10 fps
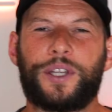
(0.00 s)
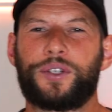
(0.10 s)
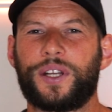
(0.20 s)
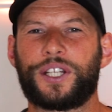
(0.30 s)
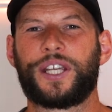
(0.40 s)
be
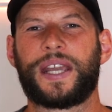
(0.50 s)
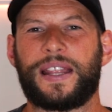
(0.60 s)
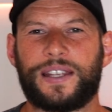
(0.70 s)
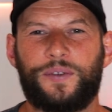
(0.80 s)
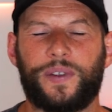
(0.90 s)
sure to check
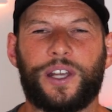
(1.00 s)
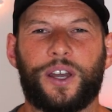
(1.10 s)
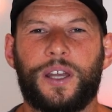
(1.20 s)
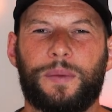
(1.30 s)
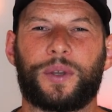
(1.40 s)
out this
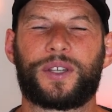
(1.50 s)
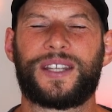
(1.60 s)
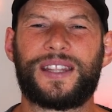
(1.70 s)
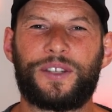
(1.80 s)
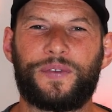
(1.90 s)
video, because
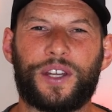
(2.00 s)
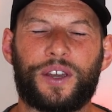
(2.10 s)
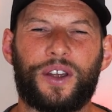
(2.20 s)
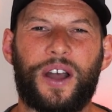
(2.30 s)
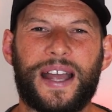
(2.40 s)
in this
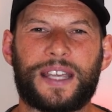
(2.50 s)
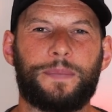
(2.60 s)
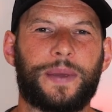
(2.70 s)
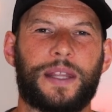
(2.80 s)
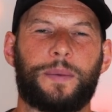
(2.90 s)
video, I
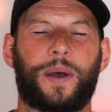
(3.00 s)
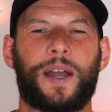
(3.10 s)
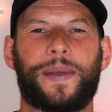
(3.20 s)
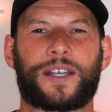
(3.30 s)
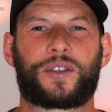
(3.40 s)
compare the
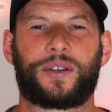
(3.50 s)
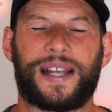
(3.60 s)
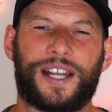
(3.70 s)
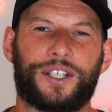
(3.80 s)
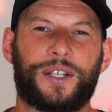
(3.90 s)
Biomax
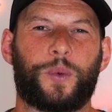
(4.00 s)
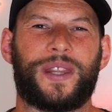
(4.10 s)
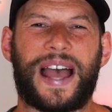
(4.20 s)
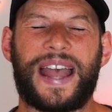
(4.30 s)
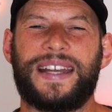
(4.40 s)
300
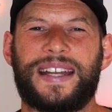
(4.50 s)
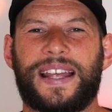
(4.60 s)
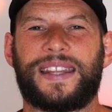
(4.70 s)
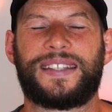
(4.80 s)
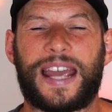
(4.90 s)
with eight
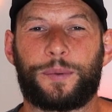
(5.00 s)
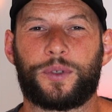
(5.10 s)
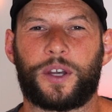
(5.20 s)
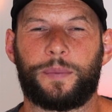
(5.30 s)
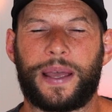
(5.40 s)
other
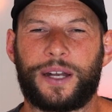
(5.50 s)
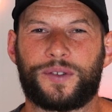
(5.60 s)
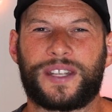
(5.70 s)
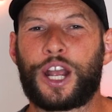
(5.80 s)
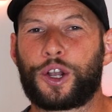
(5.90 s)
tabletop
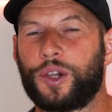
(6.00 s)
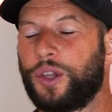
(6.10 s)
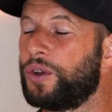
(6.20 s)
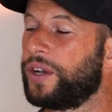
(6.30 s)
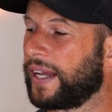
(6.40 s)
panels,
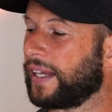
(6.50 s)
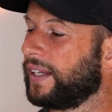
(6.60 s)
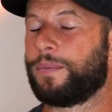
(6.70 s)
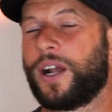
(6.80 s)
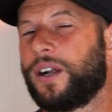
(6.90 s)
including
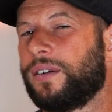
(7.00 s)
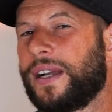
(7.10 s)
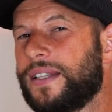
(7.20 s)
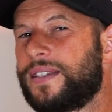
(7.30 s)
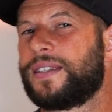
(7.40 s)
Mito
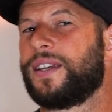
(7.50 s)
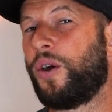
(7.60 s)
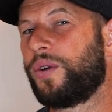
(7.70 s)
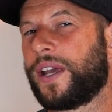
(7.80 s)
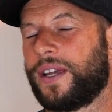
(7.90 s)
Red's
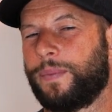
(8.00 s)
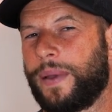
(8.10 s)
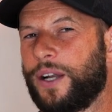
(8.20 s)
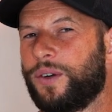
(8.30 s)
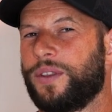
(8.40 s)
older
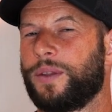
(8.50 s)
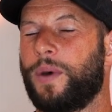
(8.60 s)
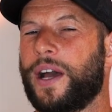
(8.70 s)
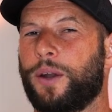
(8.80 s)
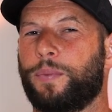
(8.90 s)
panel, the
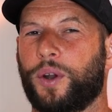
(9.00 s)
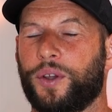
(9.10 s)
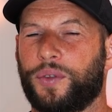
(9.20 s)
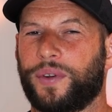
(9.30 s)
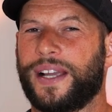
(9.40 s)
Mito Pro
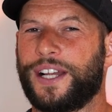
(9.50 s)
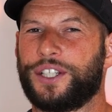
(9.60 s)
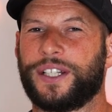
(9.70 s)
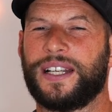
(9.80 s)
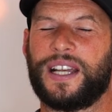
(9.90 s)

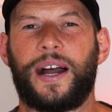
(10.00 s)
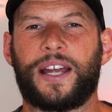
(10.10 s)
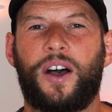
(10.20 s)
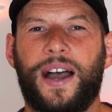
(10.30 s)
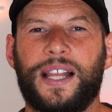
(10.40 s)
300. I
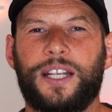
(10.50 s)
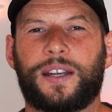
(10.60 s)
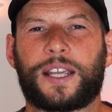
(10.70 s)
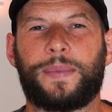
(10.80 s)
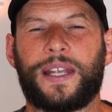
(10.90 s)
highly
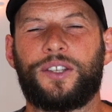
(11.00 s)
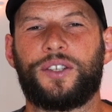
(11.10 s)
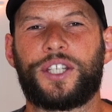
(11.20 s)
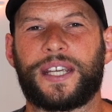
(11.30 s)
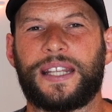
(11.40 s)
recommend
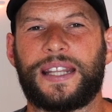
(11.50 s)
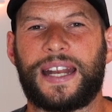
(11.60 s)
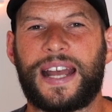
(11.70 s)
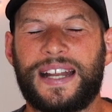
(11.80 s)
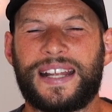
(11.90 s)
you checking
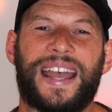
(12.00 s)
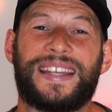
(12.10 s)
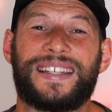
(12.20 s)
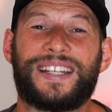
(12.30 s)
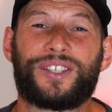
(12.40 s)
that out,
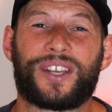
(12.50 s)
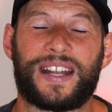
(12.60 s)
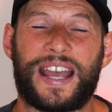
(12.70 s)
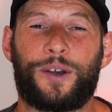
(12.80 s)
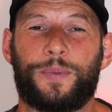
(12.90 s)
as it is
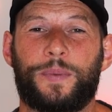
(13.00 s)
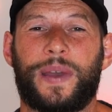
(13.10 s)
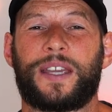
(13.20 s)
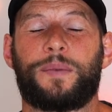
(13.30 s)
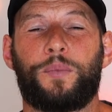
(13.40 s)
gonna help you
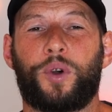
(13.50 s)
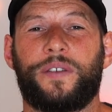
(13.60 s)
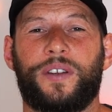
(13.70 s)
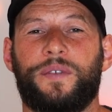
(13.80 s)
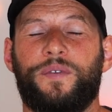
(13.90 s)
make more
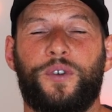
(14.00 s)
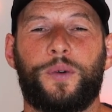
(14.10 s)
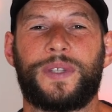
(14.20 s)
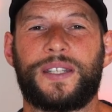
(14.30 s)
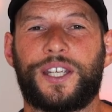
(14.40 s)
of an
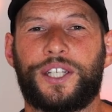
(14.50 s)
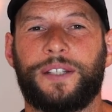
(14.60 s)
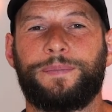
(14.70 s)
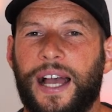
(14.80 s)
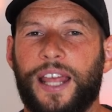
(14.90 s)
informed
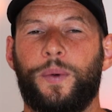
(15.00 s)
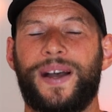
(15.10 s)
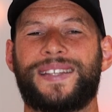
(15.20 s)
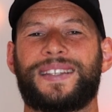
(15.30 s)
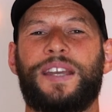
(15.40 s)
decision.
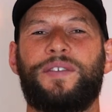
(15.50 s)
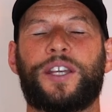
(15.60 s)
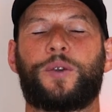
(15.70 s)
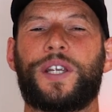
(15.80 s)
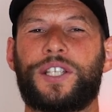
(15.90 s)
Otherwise, leave
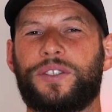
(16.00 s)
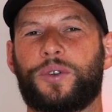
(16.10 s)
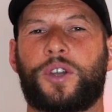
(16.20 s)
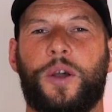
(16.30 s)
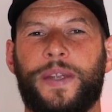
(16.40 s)
any questions
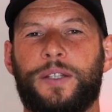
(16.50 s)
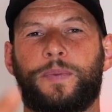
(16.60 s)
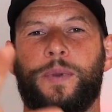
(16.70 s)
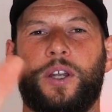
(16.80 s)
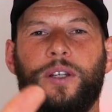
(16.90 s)
or comments
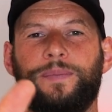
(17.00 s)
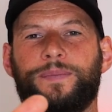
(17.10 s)
below.